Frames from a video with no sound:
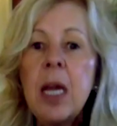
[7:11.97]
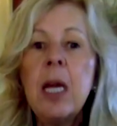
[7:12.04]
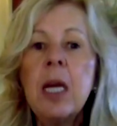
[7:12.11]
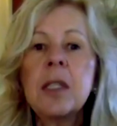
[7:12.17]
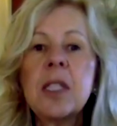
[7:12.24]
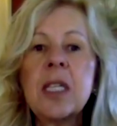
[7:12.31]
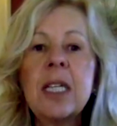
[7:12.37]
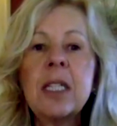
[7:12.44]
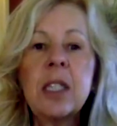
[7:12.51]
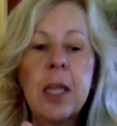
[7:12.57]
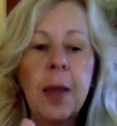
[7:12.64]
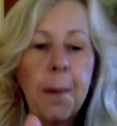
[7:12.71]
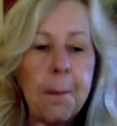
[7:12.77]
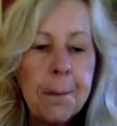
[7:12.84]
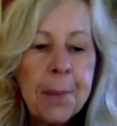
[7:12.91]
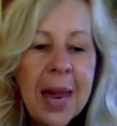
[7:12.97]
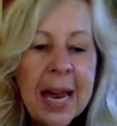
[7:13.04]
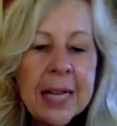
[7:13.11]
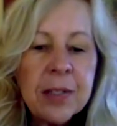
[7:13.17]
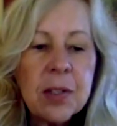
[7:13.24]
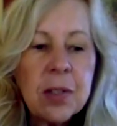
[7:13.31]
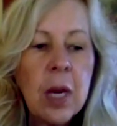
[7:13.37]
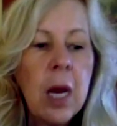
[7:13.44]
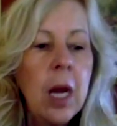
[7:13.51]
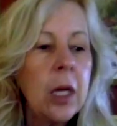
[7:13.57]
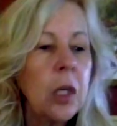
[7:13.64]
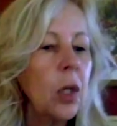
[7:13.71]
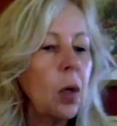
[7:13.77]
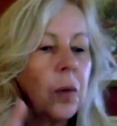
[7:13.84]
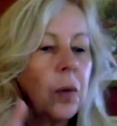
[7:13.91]
did the best
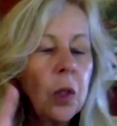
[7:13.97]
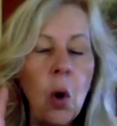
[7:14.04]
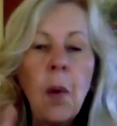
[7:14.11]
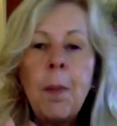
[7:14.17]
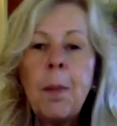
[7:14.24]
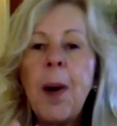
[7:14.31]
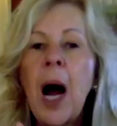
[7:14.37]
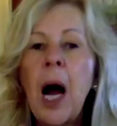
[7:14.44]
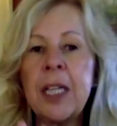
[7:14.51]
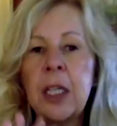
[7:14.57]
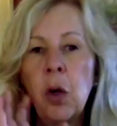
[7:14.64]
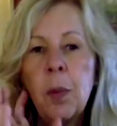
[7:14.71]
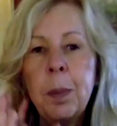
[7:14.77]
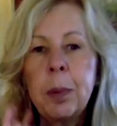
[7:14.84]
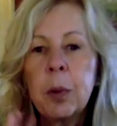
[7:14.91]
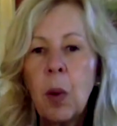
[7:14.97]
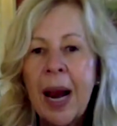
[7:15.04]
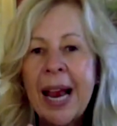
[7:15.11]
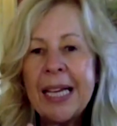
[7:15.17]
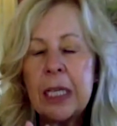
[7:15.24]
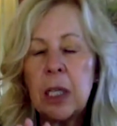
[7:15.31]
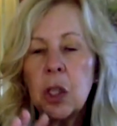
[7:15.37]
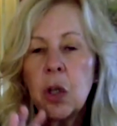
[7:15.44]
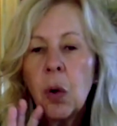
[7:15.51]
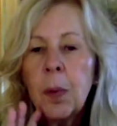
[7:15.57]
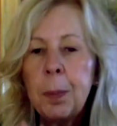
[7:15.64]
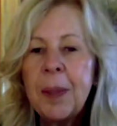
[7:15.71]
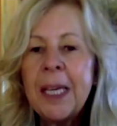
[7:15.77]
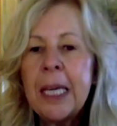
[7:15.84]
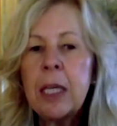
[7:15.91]
you know your body your brain and your
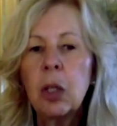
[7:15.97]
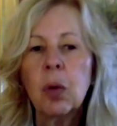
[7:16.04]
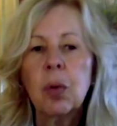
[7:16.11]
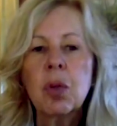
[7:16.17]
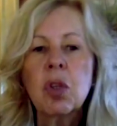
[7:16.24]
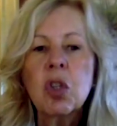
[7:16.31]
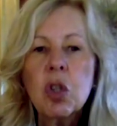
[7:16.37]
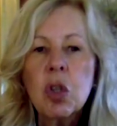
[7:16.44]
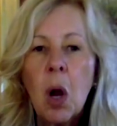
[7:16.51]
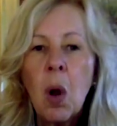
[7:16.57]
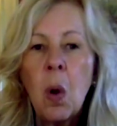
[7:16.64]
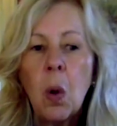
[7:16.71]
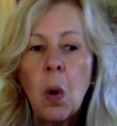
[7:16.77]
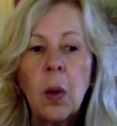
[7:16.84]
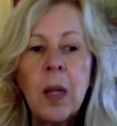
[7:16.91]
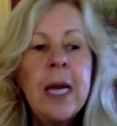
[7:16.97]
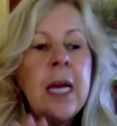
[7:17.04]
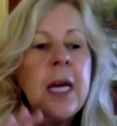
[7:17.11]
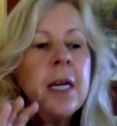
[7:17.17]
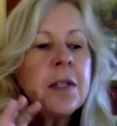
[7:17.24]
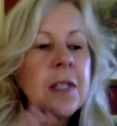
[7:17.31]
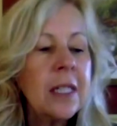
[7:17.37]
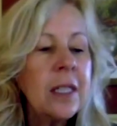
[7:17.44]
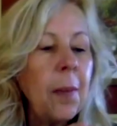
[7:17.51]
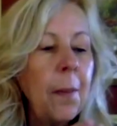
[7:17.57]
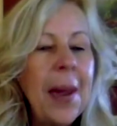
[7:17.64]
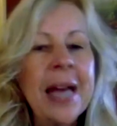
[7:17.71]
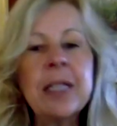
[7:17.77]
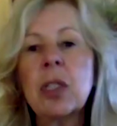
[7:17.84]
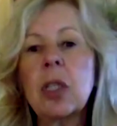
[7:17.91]
being your soul did the
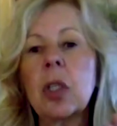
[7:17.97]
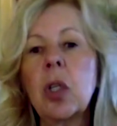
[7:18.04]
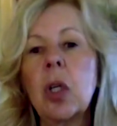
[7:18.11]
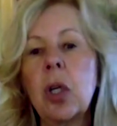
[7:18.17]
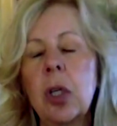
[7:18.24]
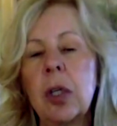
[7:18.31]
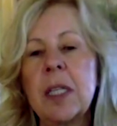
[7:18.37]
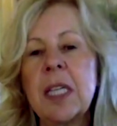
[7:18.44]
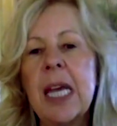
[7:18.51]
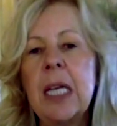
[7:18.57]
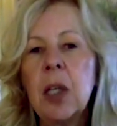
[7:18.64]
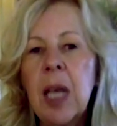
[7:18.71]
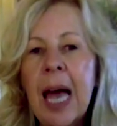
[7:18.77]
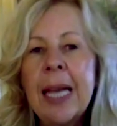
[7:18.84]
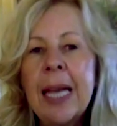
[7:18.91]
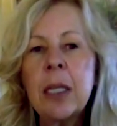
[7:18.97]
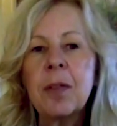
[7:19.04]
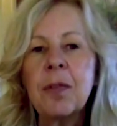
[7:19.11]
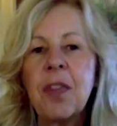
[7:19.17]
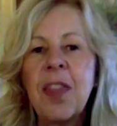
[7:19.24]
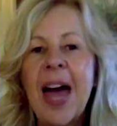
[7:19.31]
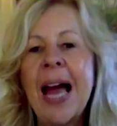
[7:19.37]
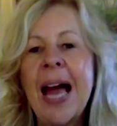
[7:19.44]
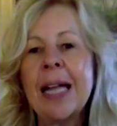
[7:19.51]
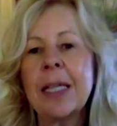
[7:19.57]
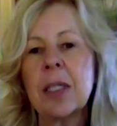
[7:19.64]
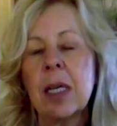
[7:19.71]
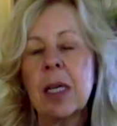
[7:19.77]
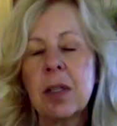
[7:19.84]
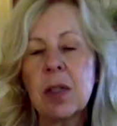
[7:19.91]
best it could in light of that
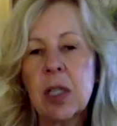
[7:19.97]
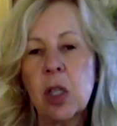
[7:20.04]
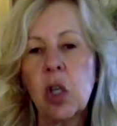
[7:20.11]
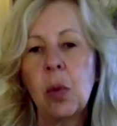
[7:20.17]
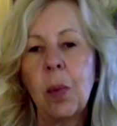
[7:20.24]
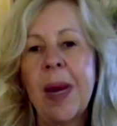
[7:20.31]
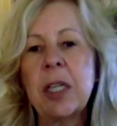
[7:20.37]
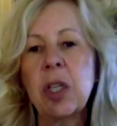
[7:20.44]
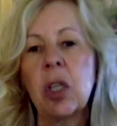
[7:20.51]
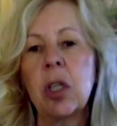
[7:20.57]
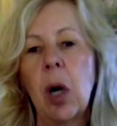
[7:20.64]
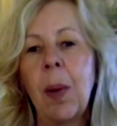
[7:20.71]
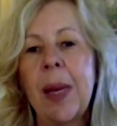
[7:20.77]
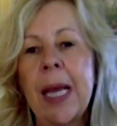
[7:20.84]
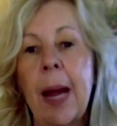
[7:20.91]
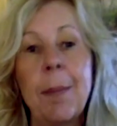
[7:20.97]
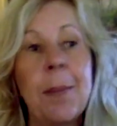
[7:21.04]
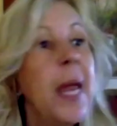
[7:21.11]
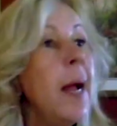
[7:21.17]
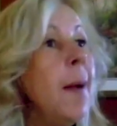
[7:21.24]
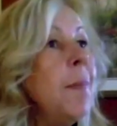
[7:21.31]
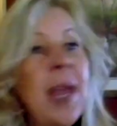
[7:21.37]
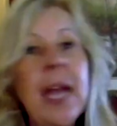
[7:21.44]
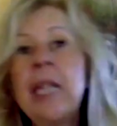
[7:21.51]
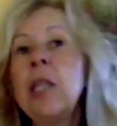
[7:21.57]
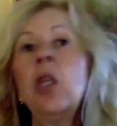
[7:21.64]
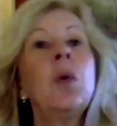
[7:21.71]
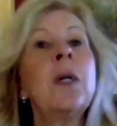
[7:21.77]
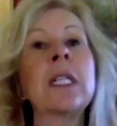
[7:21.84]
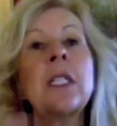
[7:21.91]
situation mm-hmm. growing up and
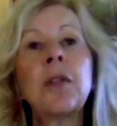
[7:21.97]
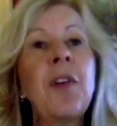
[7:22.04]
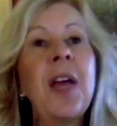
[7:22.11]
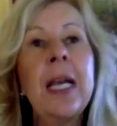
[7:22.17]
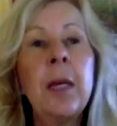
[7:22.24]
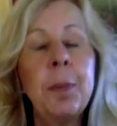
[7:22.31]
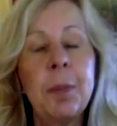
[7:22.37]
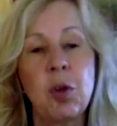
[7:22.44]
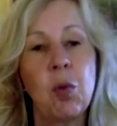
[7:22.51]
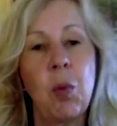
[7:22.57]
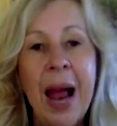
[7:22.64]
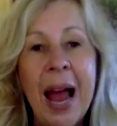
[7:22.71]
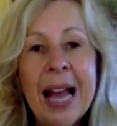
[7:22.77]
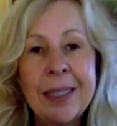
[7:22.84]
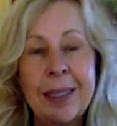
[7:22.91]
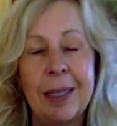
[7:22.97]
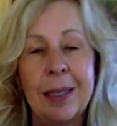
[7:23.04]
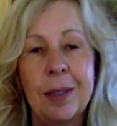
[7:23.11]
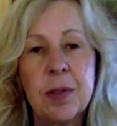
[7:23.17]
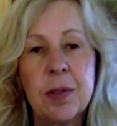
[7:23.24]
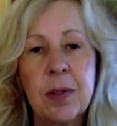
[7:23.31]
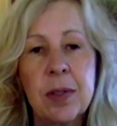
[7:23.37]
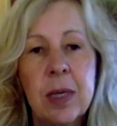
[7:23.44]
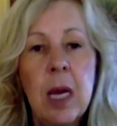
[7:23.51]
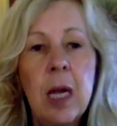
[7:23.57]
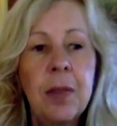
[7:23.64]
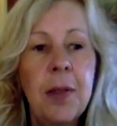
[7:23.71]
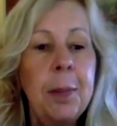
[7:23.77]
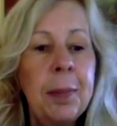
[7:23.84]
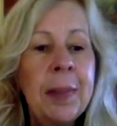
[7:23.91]
you can develop dragons,
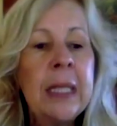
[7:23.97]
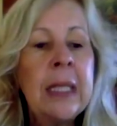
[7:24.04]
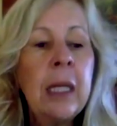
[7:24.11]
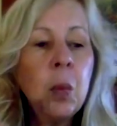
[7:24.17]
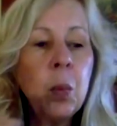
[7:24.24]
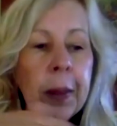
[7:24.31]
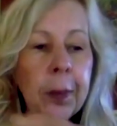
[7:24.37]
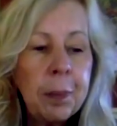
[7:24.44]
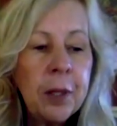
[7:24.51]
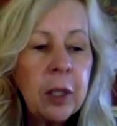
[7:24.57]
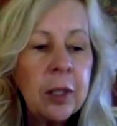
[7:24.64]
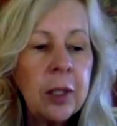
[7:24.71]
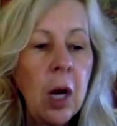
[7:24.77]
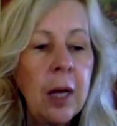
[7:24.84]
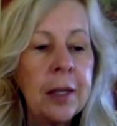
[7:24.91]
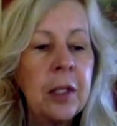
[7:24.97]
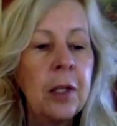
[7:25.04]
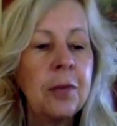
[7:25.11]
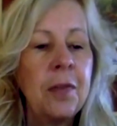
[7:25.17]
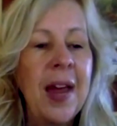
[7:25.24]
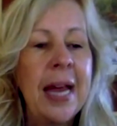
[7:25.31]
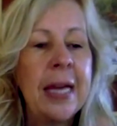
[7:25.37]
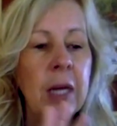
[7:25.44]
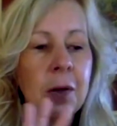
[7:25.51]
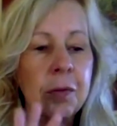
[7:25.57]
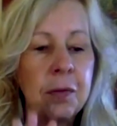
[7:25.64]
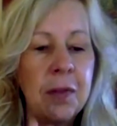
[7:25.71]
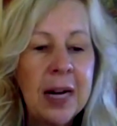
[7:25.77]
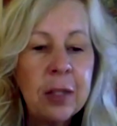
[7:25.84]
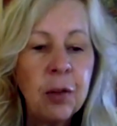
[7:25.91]
the meaning we put on an event, our
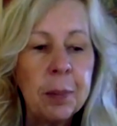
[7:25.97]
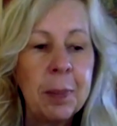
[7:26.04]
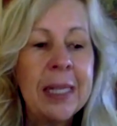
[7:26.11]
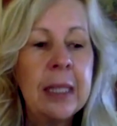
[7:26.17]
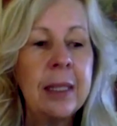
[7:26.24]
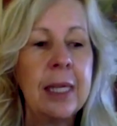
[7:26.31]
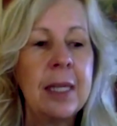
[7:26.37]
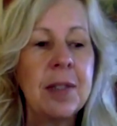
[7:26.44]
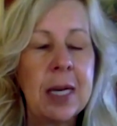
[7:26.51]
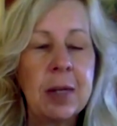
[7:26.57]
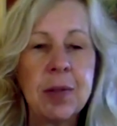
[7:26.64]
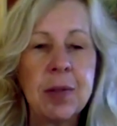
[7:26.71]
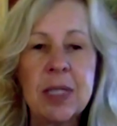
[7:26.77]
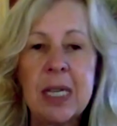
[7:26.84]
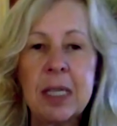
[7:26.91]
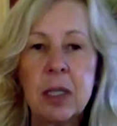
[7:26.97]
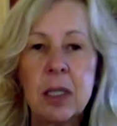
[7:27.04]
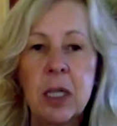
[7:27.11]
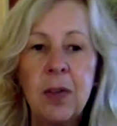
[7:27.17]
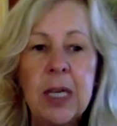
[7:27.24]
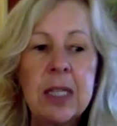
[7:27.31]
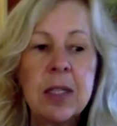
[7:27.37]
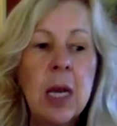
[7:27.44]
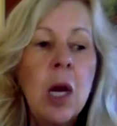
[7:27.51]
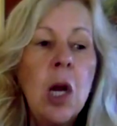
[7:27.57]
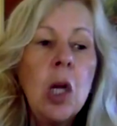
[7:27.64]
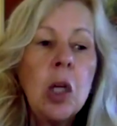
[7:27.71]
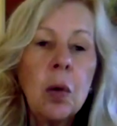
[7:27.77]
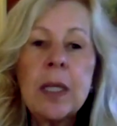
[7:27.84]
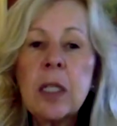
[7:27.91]
vulnerabilities, our sensitivities.
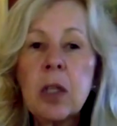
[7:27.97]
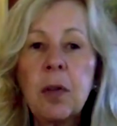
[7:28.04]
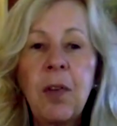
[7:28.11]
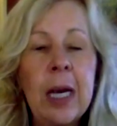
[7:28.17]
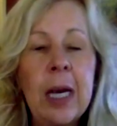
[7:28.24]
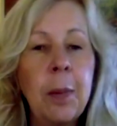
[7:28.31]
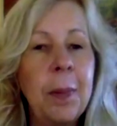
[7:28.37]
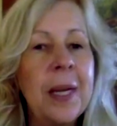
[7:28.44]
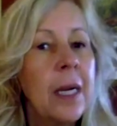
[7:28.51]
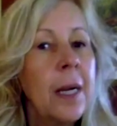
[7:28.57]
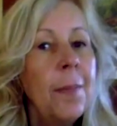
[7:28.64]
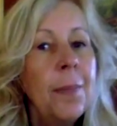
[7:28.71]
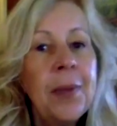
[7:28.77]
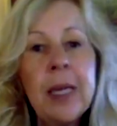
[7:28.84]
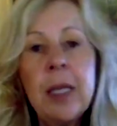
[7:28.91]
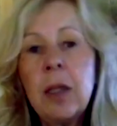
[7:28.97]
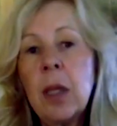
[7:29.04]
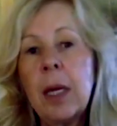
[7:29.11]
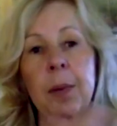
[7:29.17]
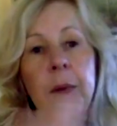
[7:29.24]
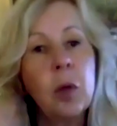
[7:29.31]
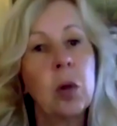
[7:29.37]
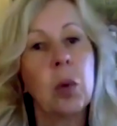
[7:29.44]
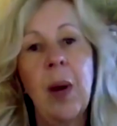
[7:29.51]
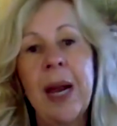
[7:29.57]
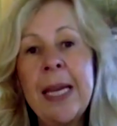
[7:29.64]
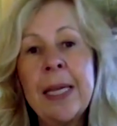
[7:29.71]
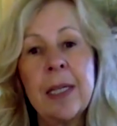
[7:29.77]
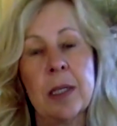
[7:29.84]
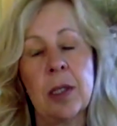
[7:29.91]
You can develop it in the
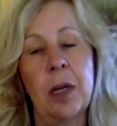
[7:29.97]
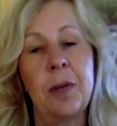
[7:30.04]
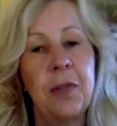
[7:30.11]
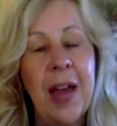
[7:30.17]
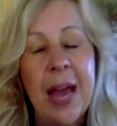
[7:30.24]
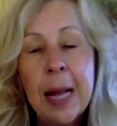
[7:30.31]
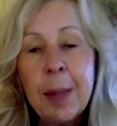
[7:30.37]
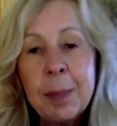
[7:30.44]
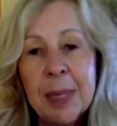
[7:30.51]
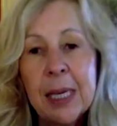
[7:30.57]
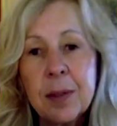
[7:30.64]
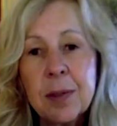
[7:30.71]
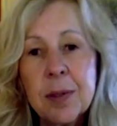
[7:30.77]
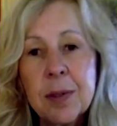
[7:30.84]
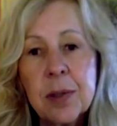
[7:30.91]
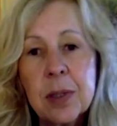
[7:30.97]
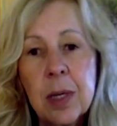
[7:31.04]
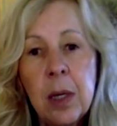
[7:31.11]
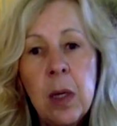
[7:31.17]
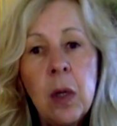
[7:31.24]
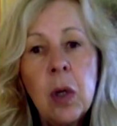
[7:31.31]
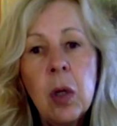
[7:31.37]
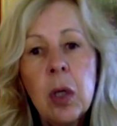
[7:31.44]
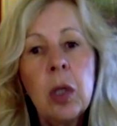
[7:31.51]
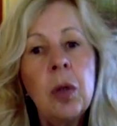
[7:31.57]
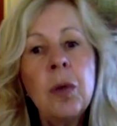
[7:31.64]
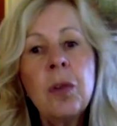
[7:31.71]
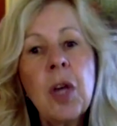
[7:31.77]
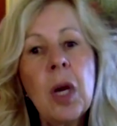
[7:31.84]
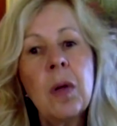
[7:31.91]
greatest of families. Mm-hmm. You
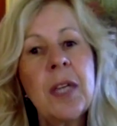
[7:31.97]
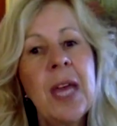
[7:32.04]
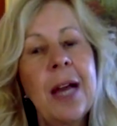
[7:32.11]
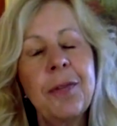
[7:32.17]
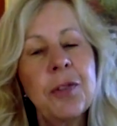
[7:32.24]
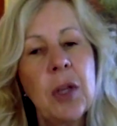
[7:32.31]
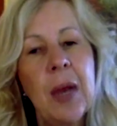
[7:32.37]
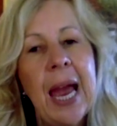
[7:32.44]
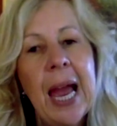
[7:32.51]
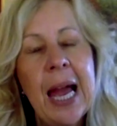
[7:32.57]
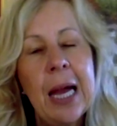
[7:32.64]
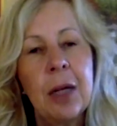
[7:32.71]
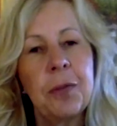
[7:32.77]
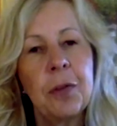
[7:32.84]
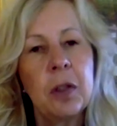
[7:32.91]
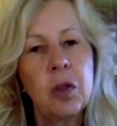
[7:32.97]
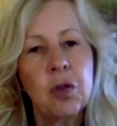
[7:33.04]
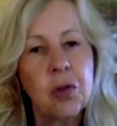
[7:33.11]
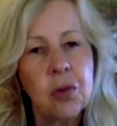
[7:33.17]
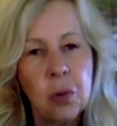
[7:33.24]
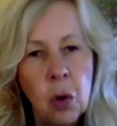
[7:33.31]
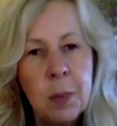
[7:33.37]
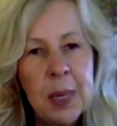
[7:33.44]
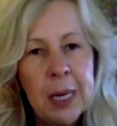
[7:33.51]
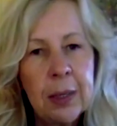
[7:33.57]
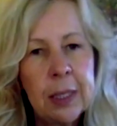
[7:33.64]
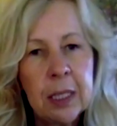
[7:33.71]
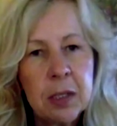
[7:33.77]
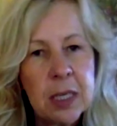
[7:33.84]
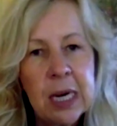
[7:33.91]
don't have to have trauma
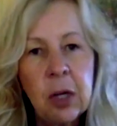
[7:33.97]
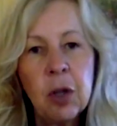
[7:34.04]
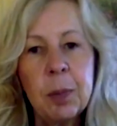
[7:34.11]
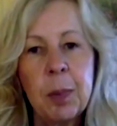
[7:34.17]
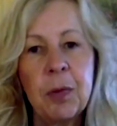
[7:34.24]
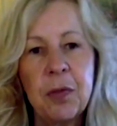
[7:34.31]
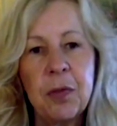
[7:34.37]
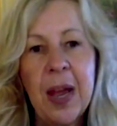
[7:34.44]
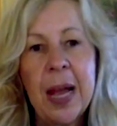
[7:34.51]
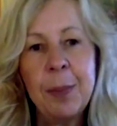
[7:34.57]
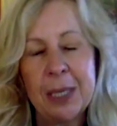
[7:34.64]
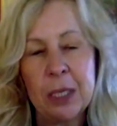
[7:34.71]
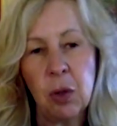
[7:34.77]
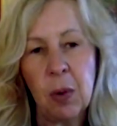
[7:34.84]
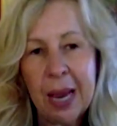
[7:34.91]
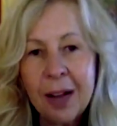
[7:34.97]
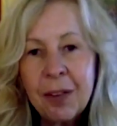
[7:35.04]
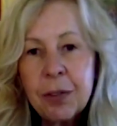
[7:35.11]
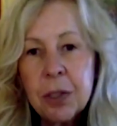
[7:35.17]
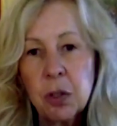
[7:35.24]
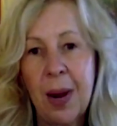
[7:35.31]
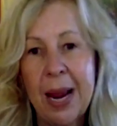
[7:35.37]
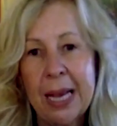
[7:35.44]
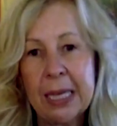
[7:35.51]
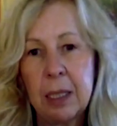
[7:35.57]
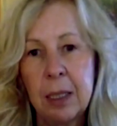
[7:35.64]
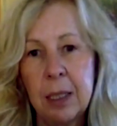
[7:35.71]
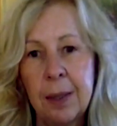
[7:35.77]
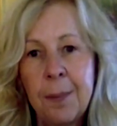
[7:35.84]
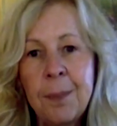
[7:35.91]
in a terrible sure. family to have a
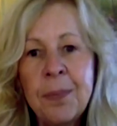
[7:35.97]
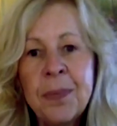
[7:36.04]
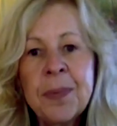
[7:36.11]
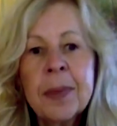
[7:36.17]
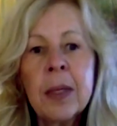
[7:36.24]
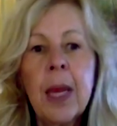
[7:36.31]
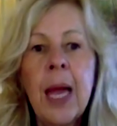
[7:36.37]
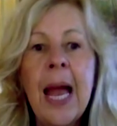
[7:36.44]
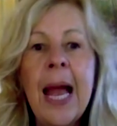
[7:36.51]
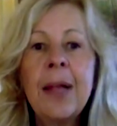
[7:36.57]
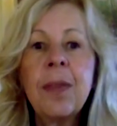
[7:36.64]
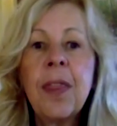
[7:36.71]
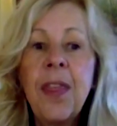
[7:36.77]
dragon. Sure. And oh, yeah.